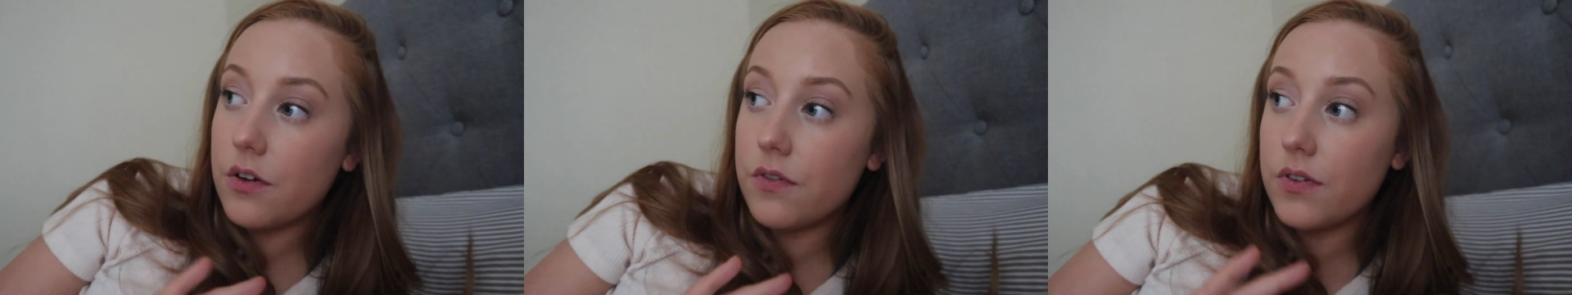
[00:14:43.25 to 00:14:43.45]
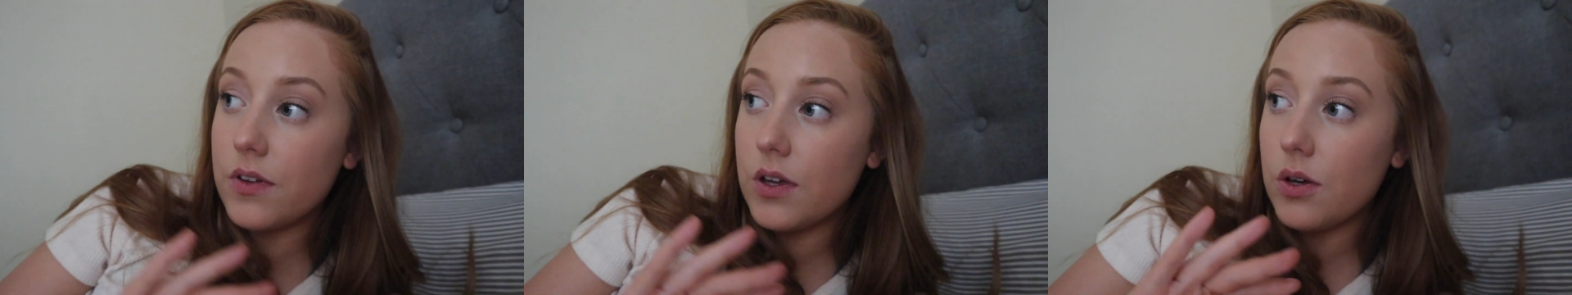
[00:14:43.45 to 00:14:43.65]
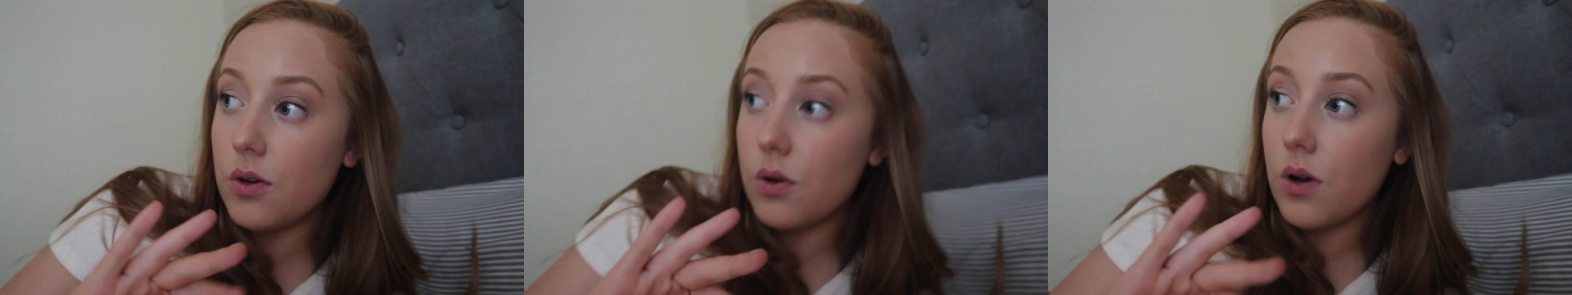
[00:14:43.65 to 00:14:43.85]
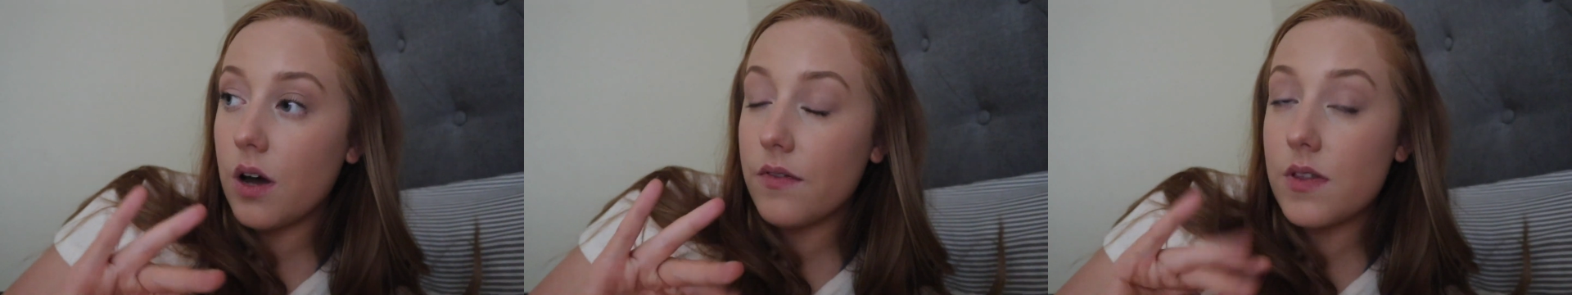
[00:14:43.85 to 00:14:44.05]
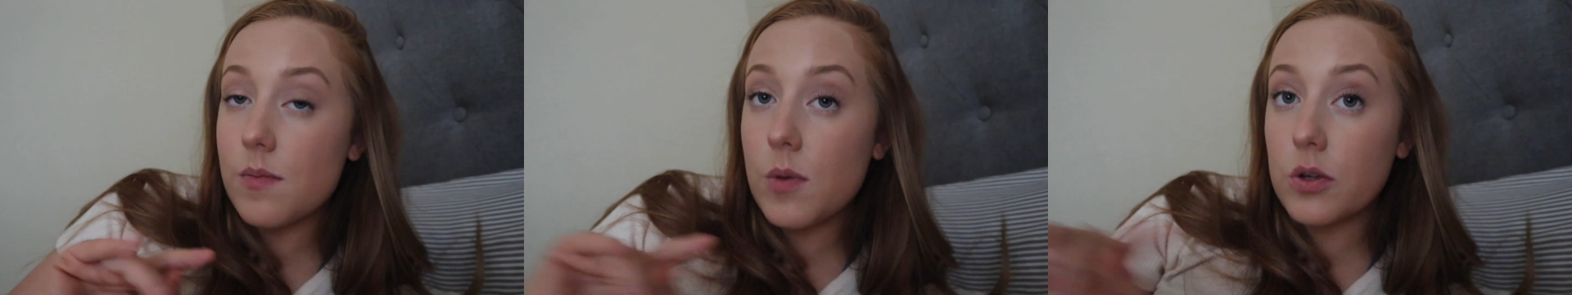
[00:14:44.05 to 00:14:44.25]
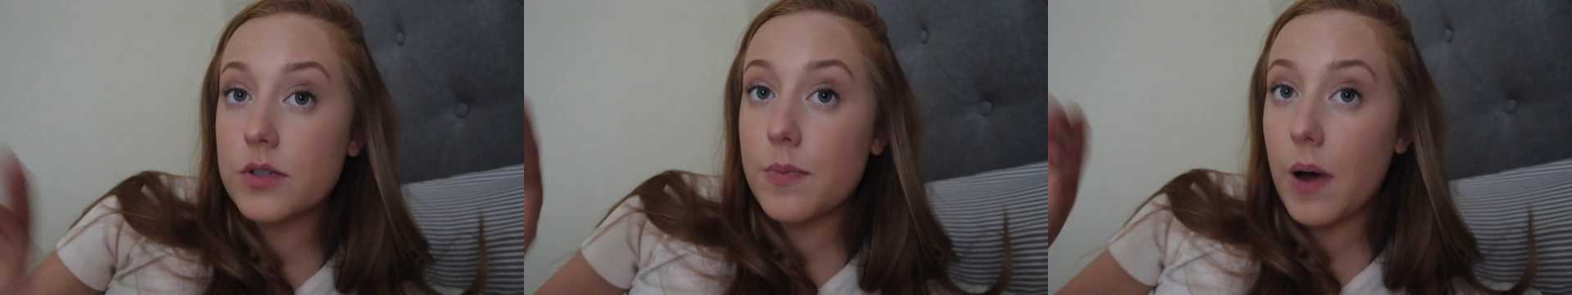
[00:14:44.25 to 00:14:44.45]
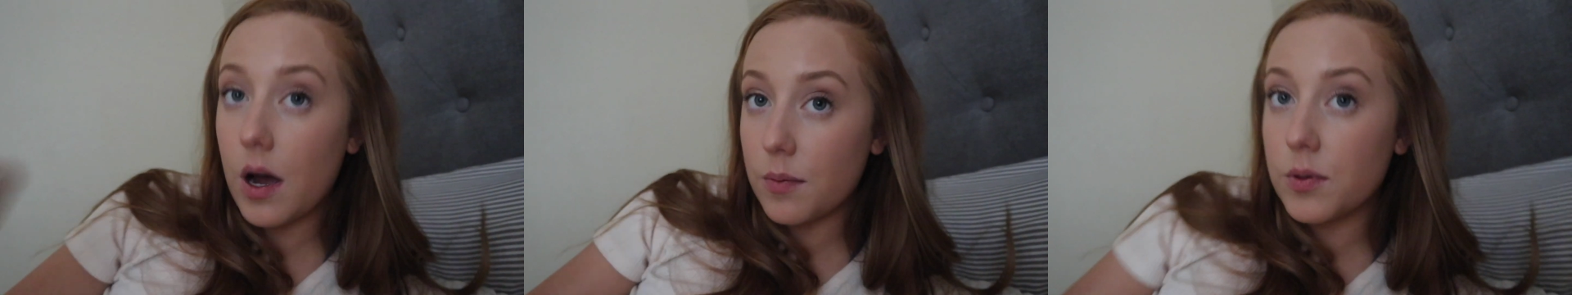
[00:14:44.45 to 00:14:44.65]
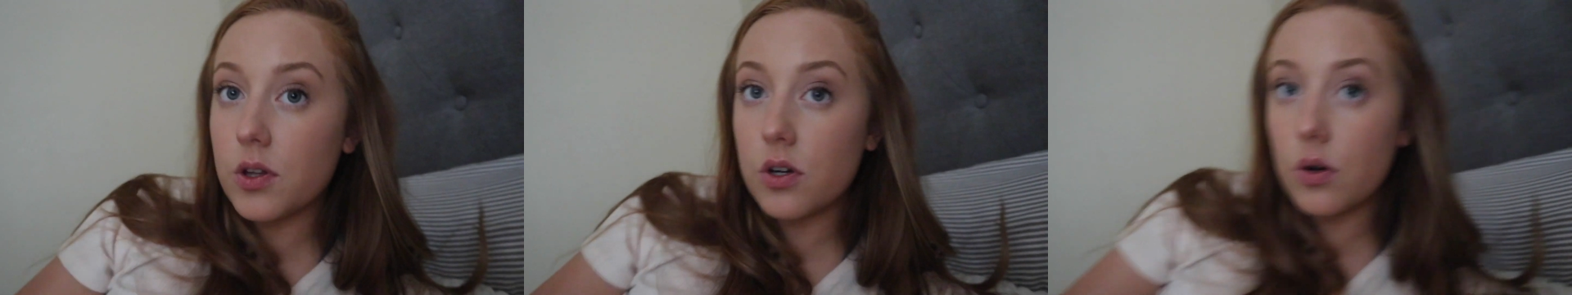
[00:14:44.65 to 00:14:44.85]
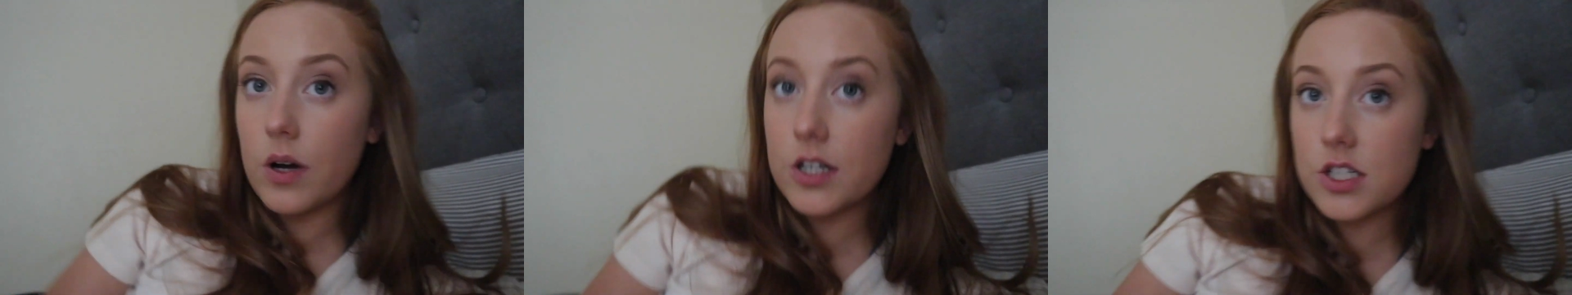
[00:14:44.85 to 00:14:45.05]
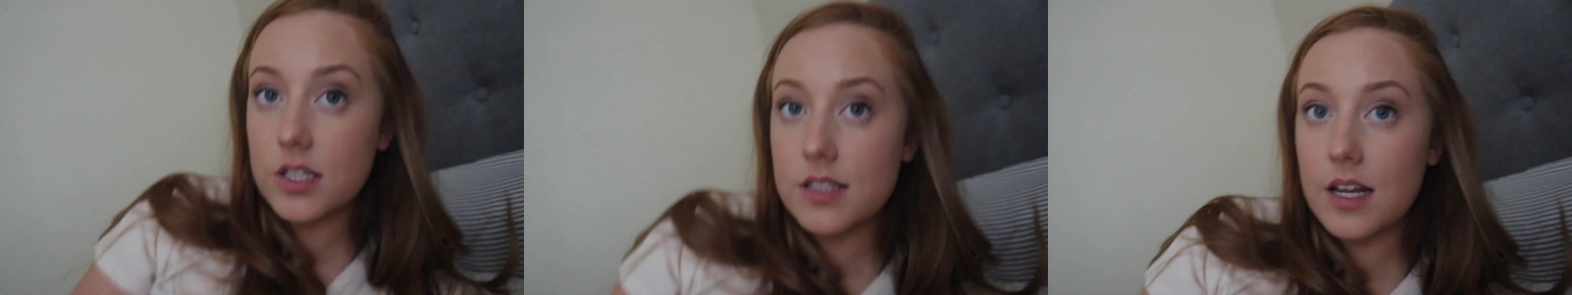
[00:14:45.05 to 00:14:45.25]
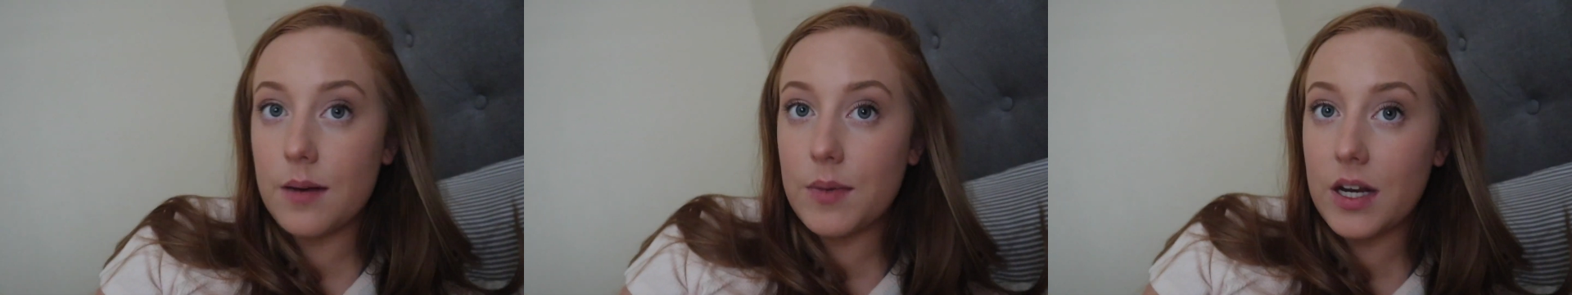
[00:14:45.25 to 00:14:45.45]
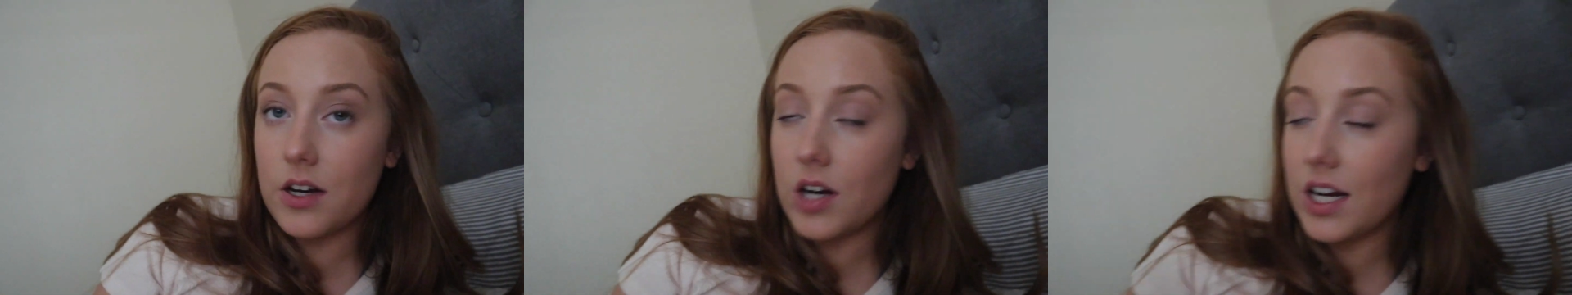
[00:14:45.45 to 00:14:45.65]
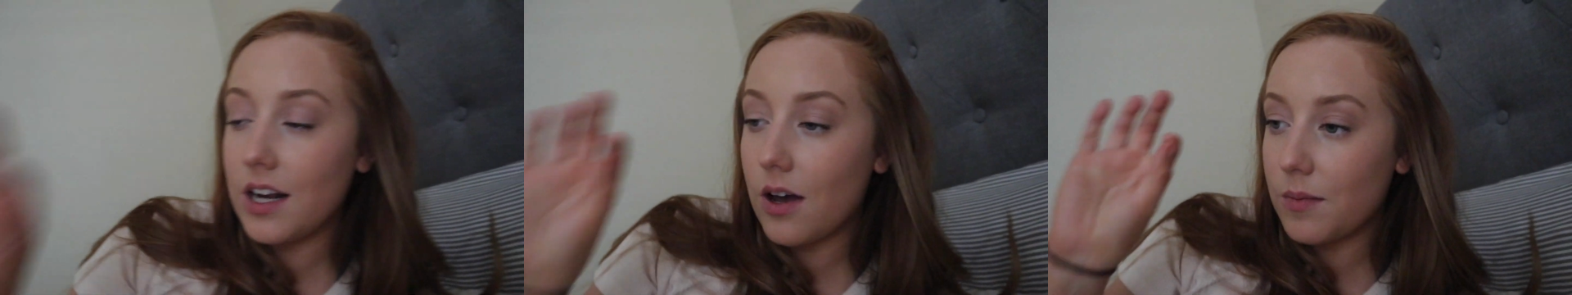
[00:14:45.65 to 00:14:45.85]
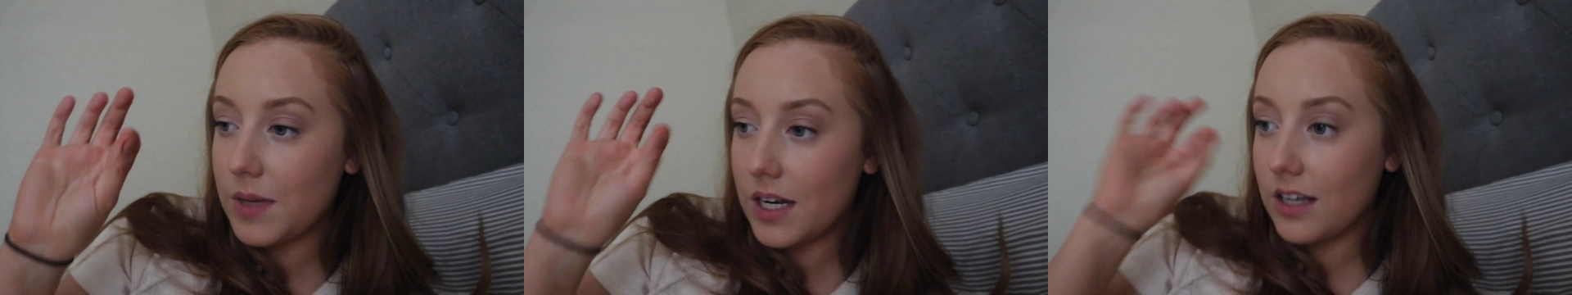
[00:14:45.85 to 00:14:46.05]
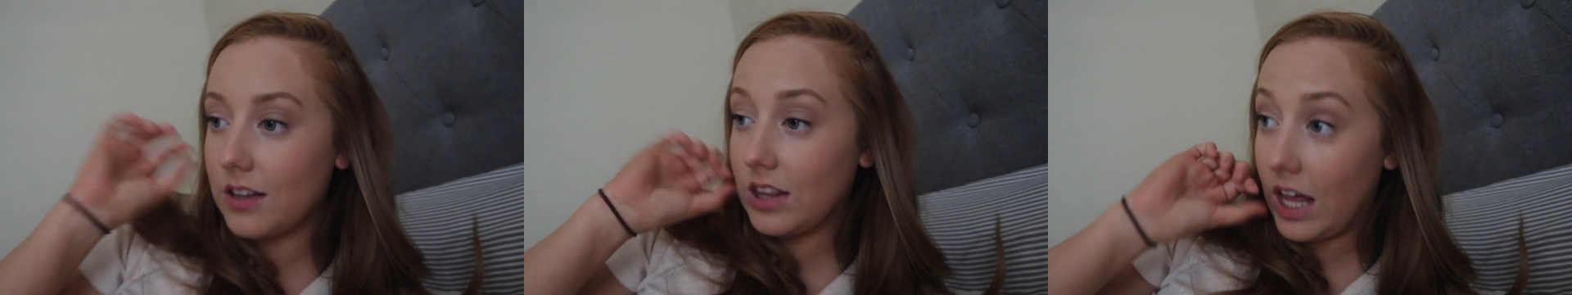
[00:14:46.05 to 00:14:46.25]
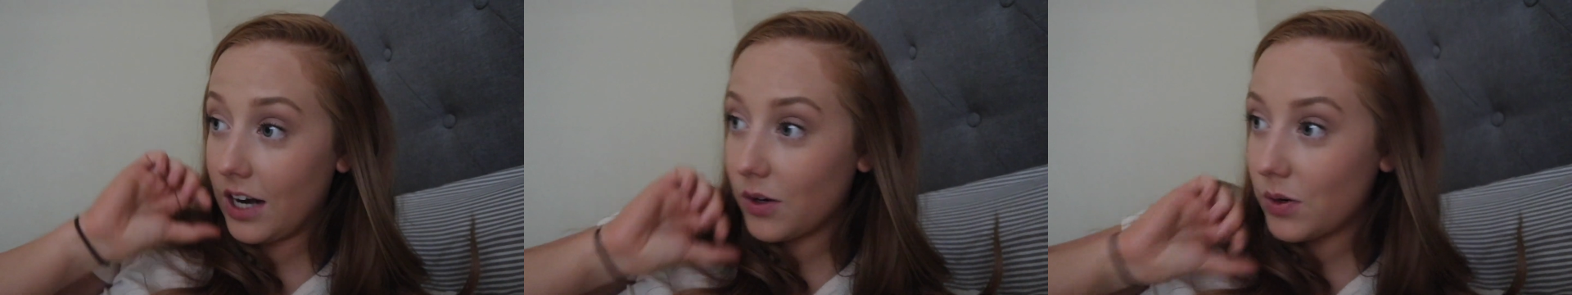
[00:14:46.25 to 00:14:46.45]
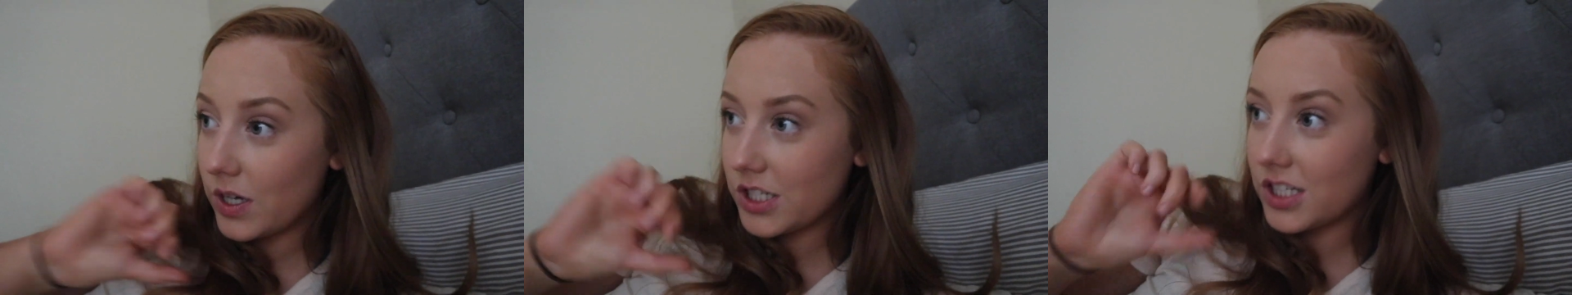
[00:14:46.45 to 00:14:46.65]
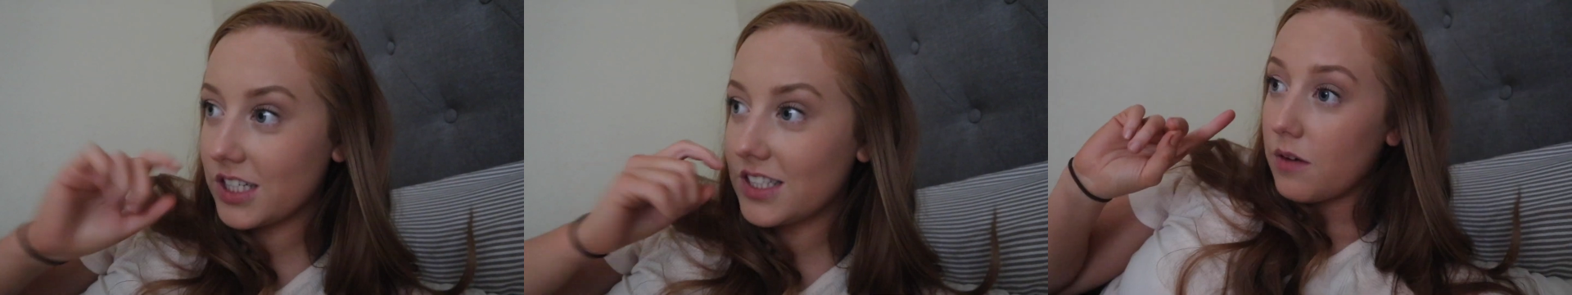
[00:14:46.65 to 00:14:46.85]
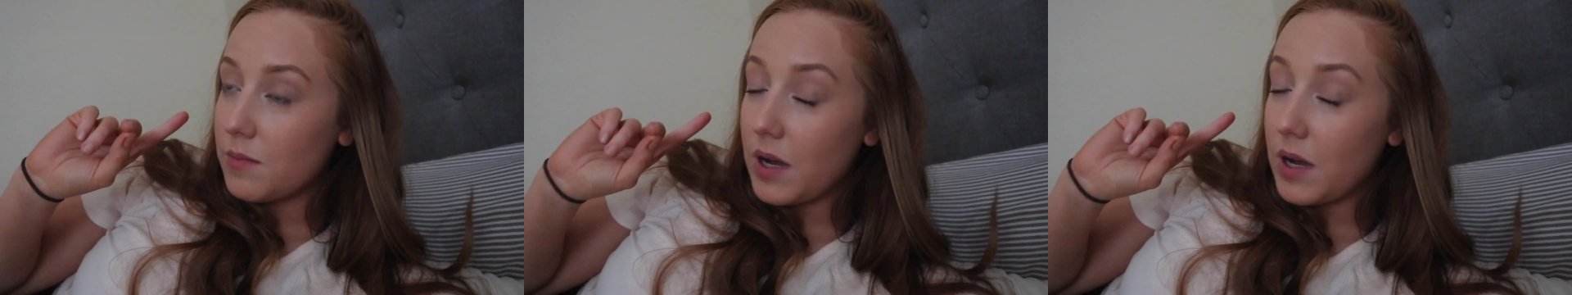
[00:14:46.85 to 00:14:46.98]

a few of the most popular questions that I'm getting right now. I'm getting a lot of questions.